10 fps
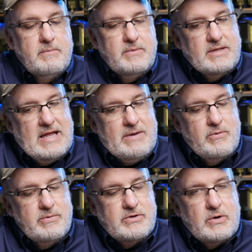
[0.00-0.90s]
But
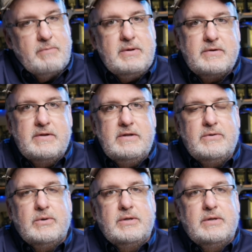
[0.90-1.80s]
Lightroom is sort of built
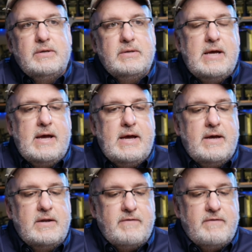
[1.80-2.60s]
into it. And